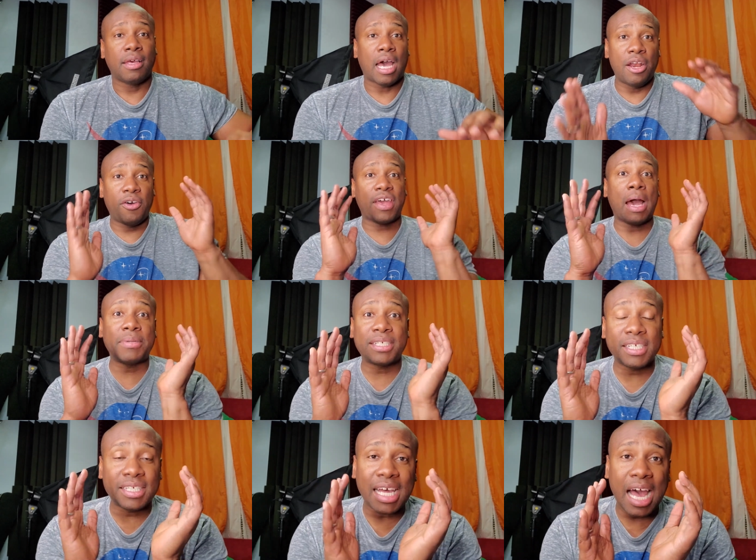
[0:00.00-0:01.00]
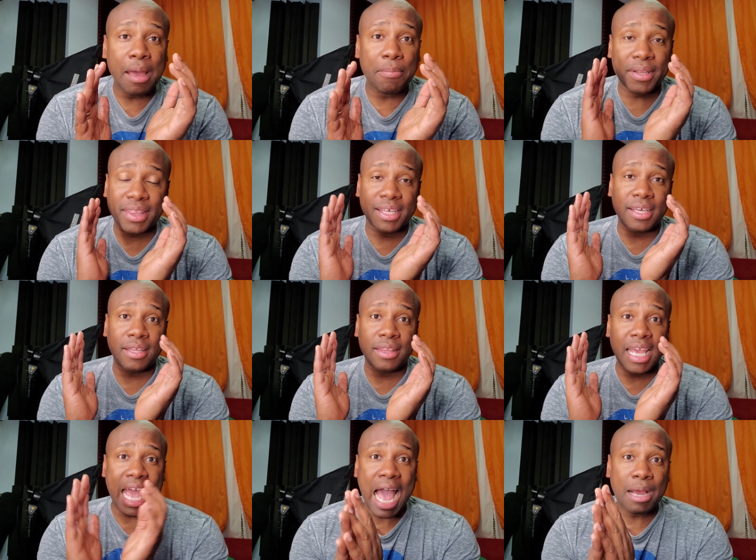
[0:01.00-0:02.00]
I know the competition is high, but the,
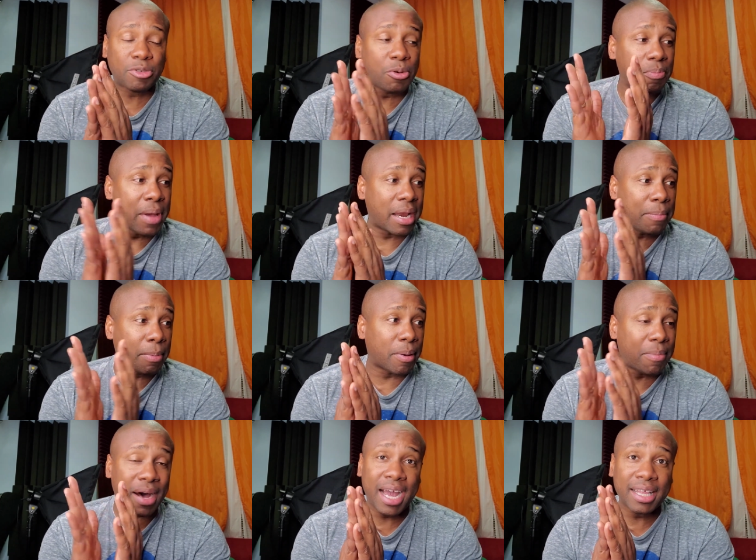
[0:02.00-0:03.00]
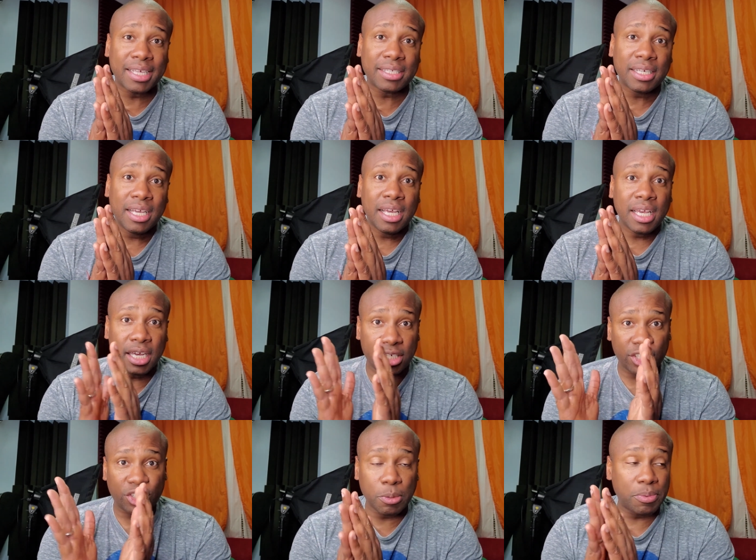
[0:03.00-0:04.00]
the actual amount of people buying this is
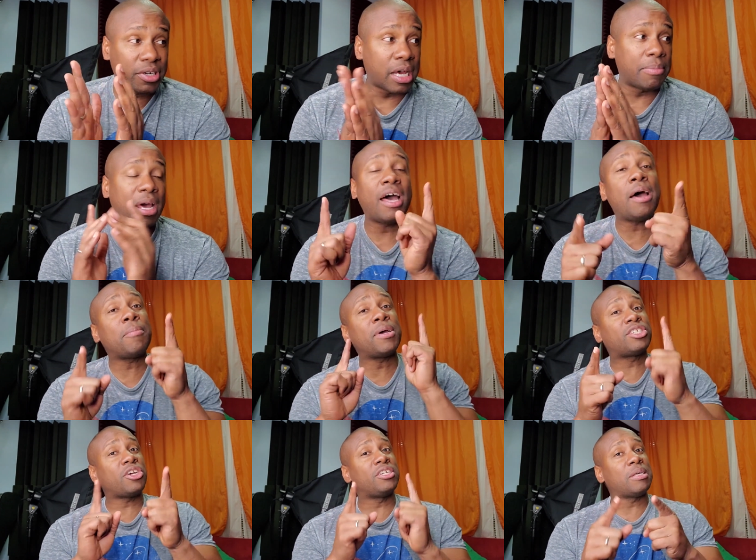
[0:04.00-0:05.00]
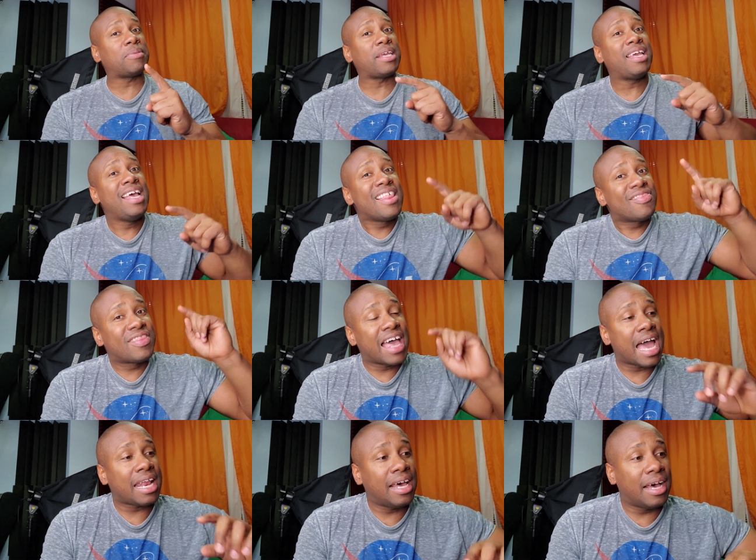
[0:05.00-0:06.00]
just super dumb. Now, I'm going to show you something
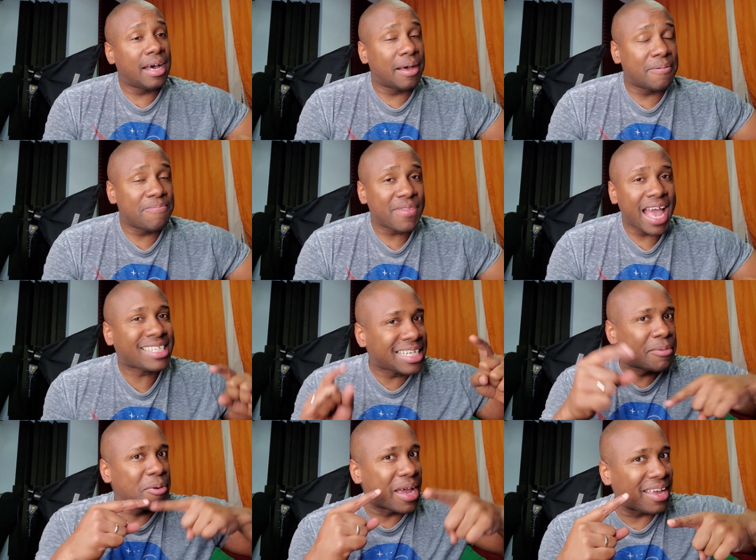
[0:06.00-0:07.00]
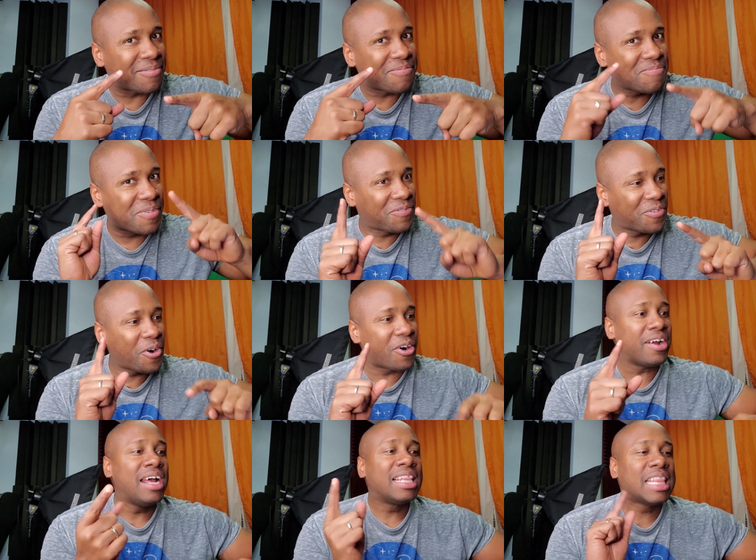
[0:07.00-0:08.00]
that, um, actually, I'm going to wait.
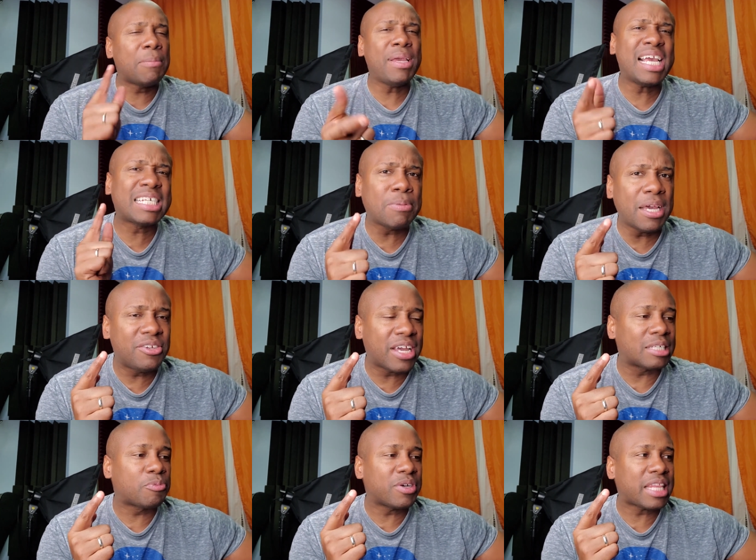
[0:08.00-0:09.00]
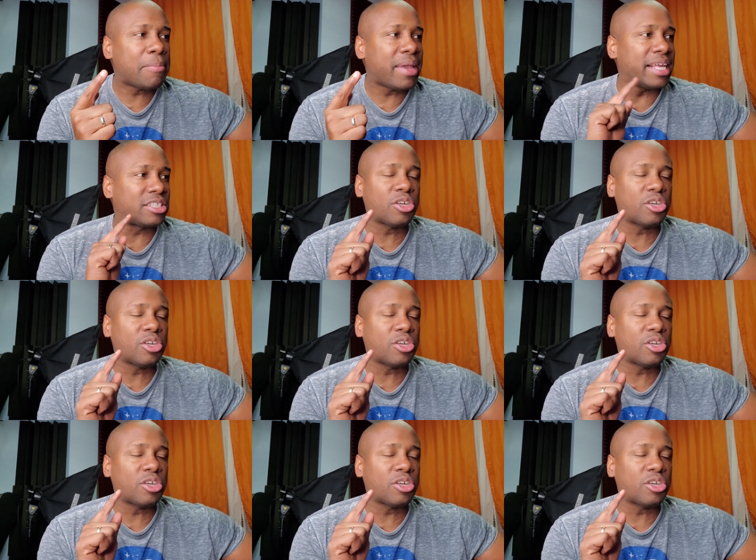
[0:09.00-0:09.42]
Before, let me explain to you guys what that means.